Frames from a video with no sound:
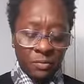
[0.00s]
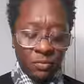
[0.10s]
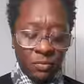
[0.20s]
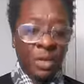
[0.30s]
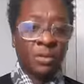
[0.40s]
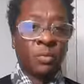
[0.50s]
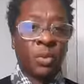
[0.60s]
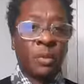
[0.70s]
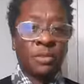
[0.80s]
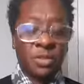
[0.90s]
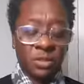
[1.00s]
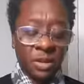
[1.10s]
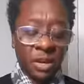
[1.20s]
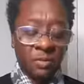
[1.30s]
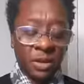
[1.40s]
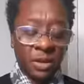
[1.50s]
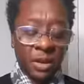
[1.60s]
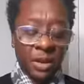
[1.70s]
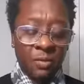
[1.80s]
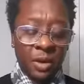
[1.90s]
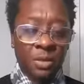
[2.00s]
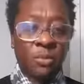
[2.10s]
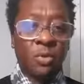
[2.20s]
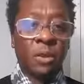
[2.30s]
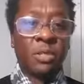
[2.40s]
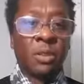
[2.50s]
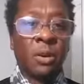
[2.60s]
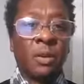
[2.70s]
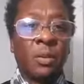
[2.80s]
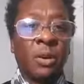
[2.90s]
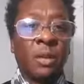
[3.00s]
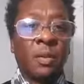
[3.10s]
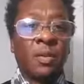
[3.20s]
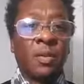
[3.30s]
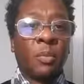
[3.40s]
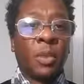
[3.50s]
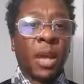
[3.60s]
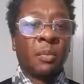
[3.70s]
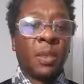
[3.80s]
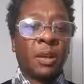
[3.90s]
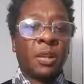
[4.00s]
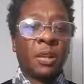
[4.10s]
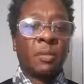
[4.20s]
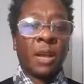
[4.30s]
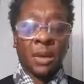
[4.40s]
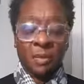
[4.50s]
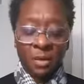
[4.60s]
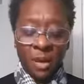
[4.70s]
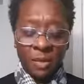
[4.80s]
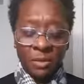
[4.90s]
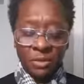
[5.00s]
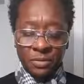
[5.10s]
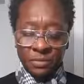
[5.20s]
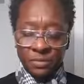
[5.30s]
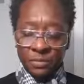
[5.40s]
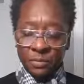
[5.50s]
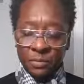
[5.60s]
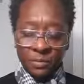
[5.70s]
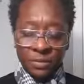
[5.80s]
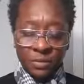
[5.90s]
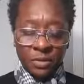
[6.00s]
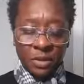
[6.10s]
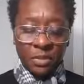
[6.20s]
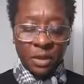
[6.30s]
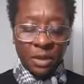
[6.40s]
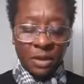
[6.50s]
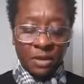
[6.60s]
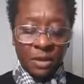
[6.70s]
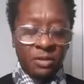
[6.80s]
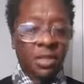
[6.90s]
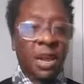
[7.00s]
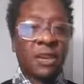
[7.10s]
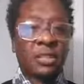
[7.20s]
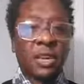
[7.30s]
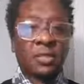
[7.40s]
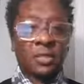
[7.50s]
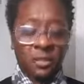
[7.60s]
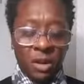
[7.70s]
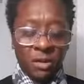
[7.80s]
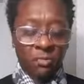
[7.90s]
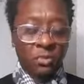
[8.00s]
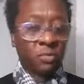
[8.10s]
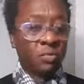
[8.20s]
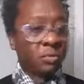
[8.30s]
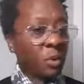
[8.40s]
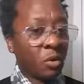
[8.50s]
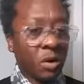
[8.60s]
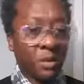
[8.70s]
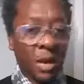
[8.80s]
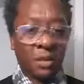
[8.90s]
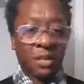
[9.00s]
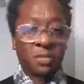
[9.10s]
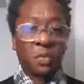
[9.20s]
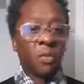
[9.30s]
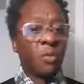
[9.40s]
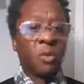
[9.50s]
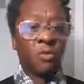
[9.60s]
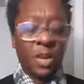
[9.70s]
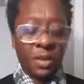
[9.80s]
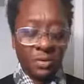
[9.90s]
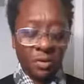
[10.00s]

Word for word: white supremacy, slavery, and white supremacy on the black male and the black male image. See, there, there are scholars out there who've spoken about this, but we won't read.